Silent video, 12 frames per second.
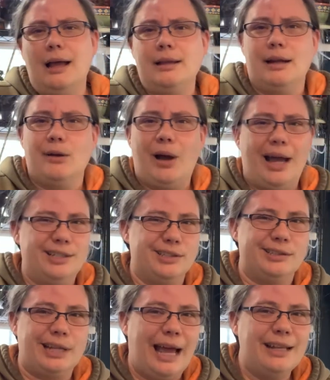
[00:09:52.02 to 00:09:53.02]
you know, I
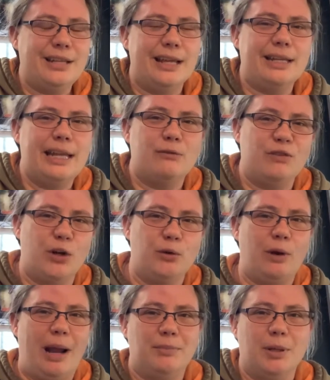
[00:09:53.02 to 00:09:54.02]
tend to get very
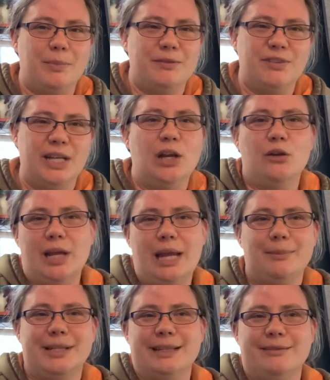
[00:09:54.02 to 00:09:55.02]
wrapped up in video
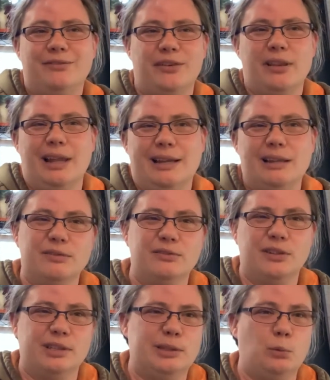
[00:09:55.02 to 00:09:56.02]
games for like the
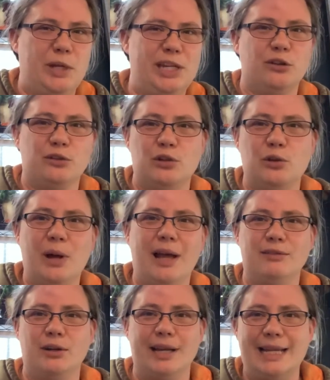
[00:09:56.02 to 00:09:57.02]
first week or two
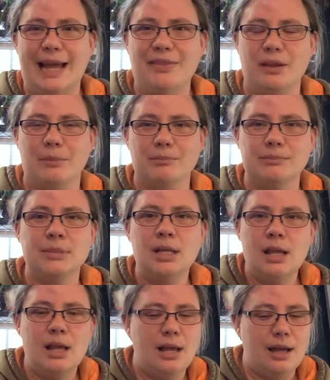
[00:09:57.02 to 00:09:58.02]
after I get them.
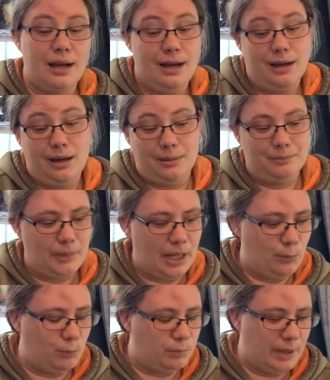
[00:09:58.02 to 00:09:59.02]

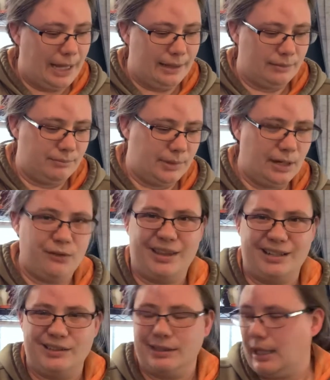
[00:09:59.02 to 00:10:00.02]
And you know,
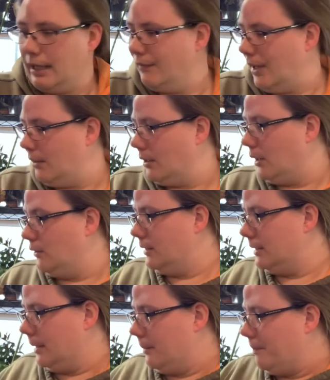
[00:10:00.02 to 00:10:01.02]
that's just kind of how it goes.
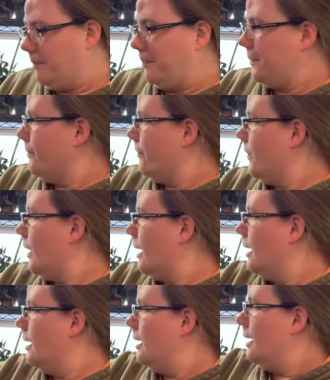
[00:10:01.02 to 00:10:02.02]
So
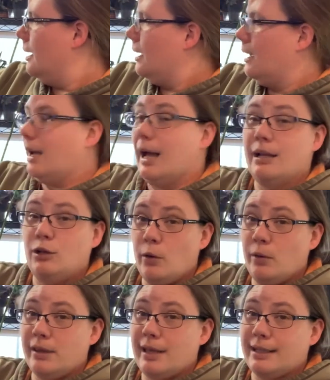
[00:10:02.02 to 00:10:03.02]
I
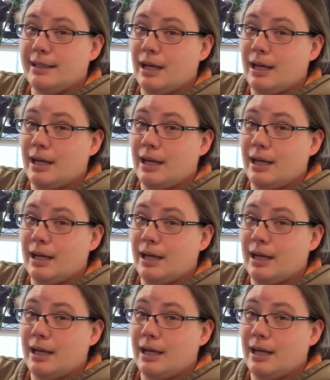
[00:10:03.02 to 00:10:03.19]
know that that's